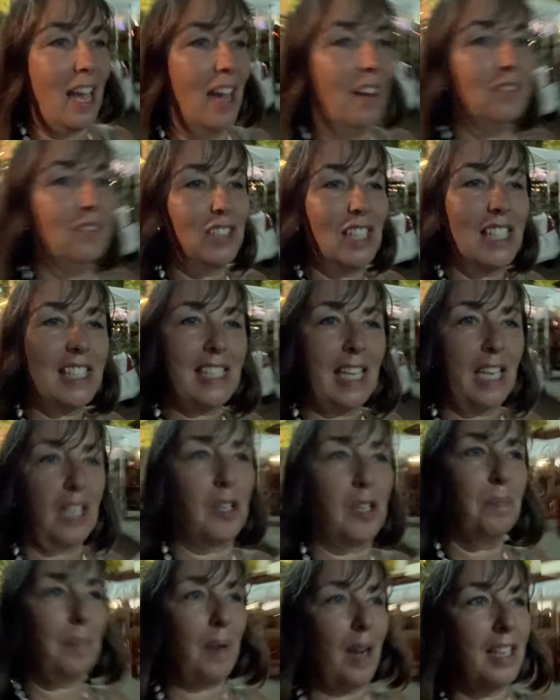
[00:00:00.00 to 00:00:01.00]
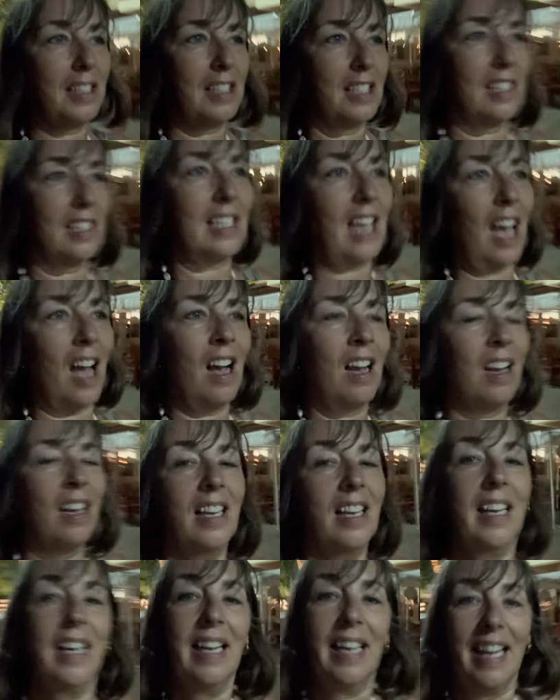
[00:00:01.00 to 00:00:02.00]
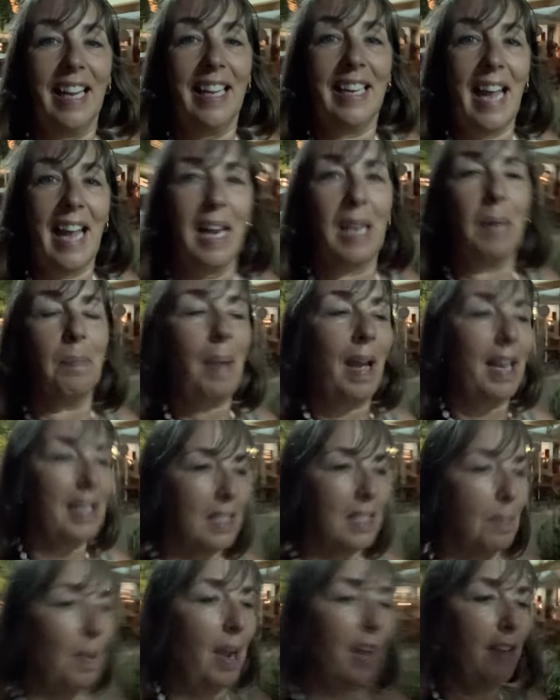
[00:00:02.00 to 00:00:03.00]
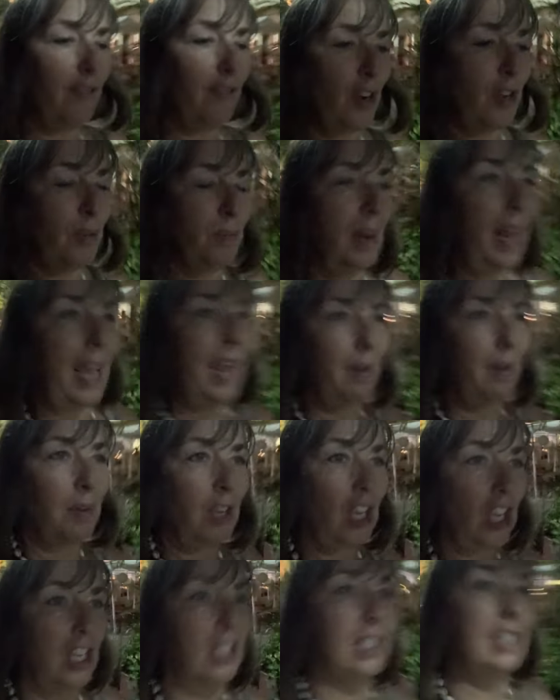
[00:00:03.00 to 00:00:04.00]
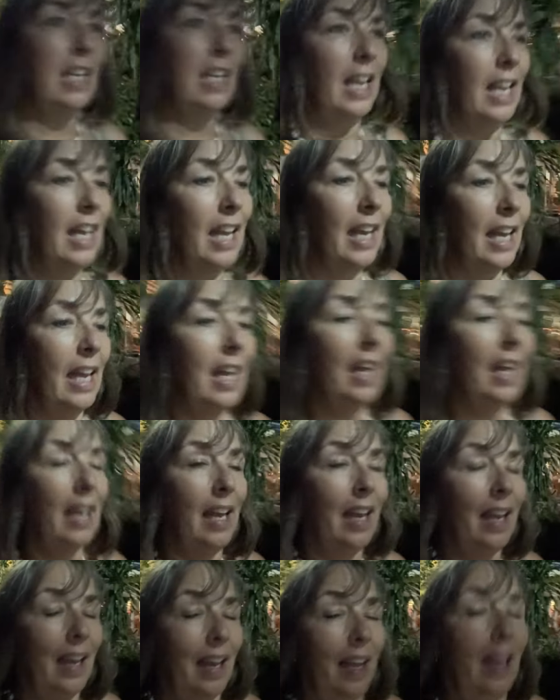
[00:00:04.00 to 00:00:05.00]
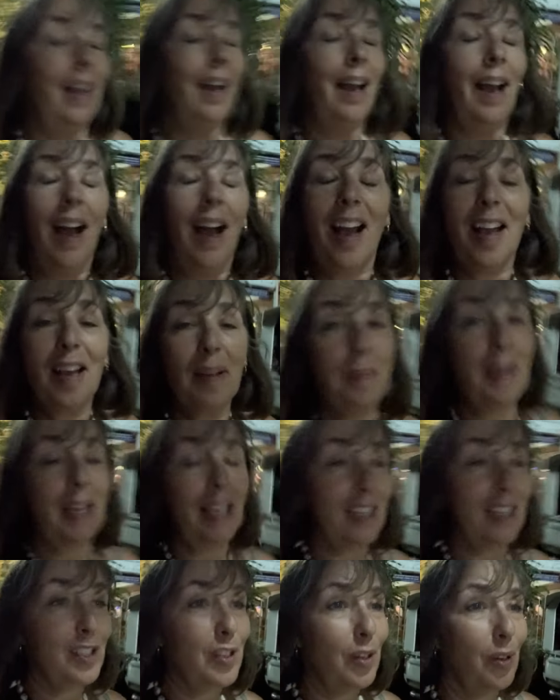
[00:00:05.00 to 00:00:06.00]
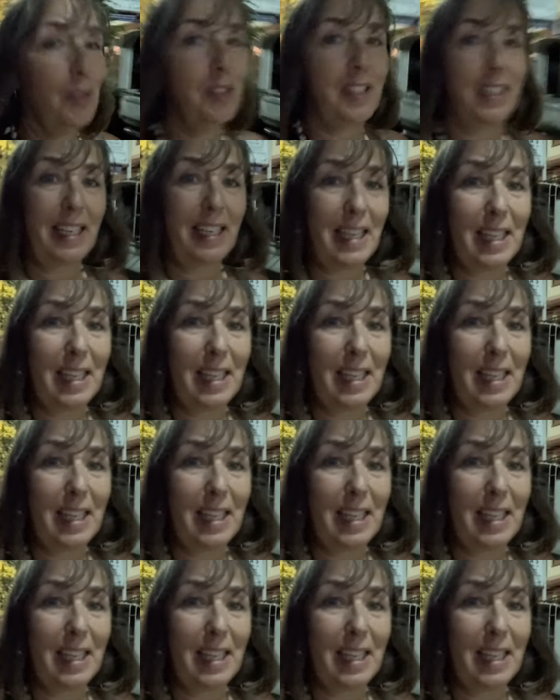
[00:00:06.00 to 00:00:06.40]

I've just said goodbye to Zara and headed back to my room now because I'm exhausted.